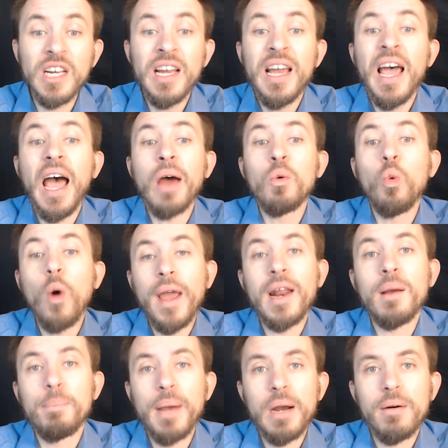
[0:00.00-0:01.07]
and waiting
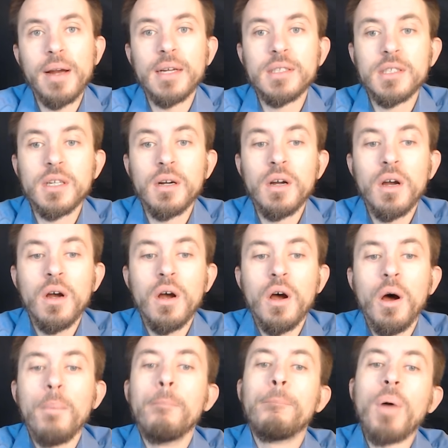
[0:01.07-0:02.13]
periods,
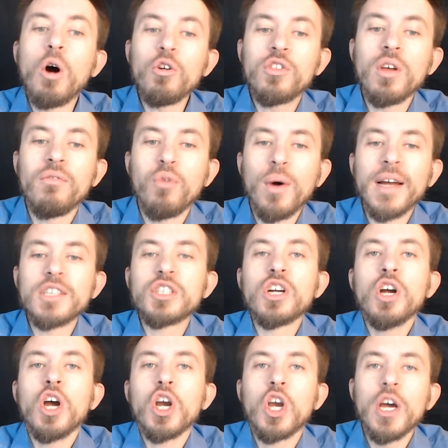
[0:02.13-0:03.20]
both of which
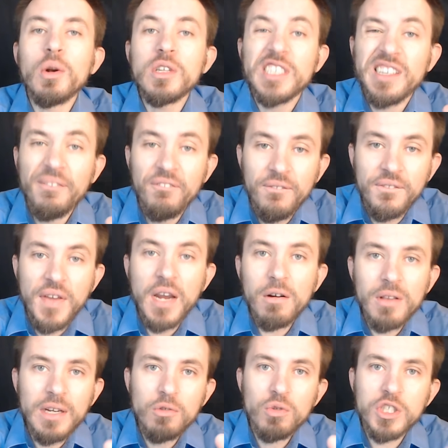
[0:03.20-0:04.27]
could
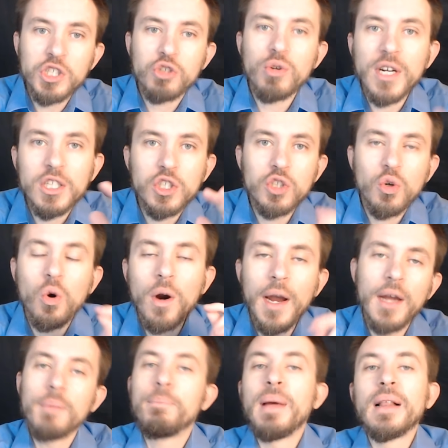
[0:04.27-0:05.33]
severely restrict your
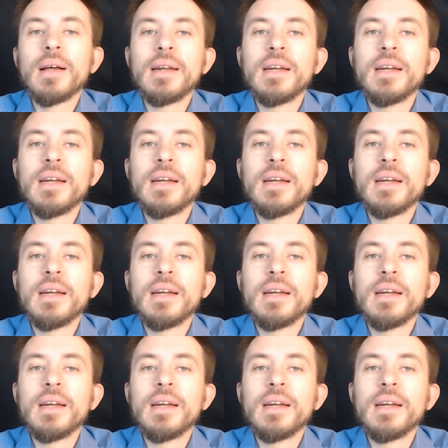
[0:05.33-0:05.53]
ability